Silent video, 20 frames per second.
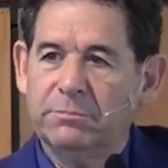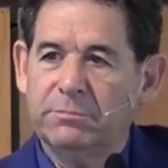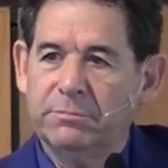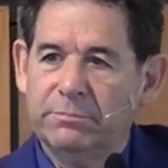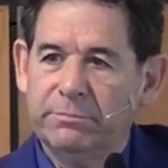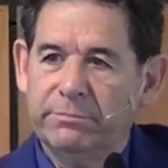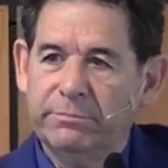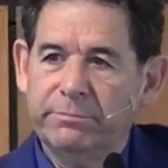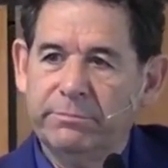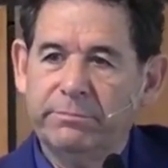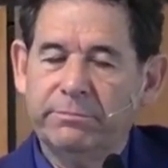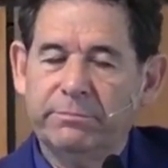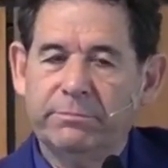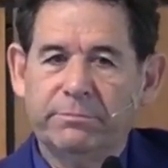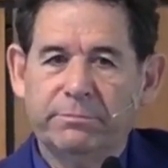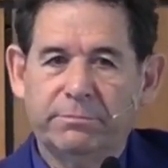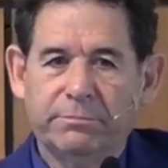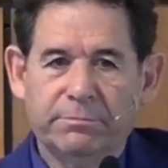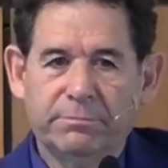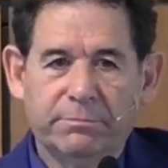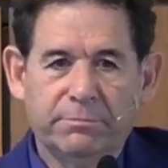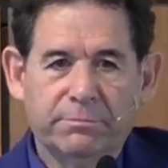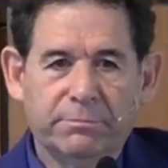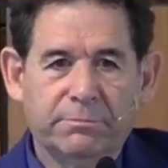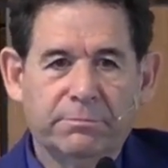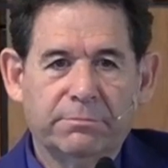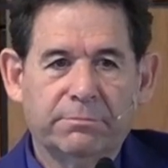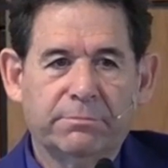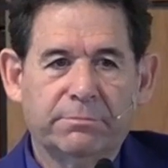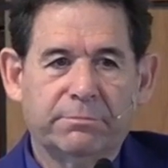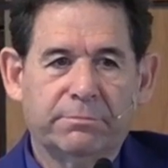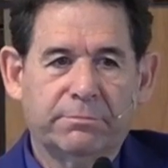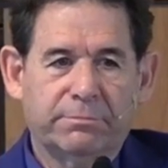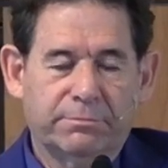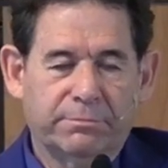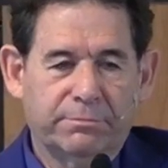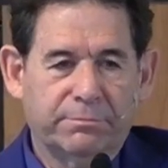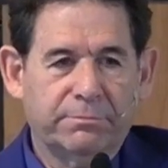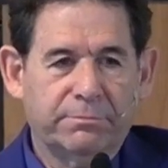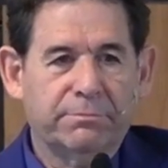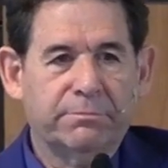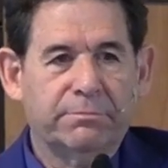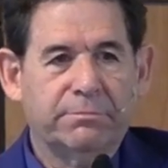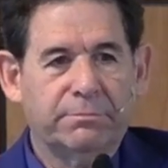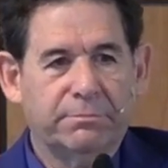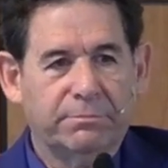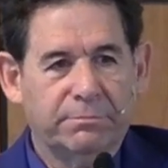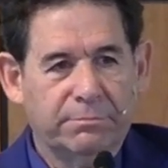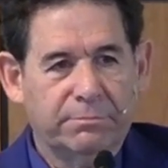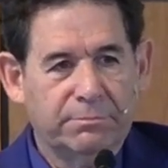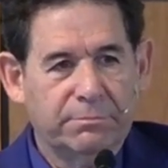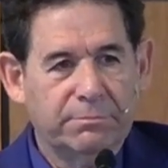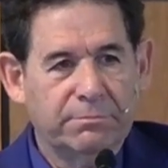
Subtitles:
(no one is talking)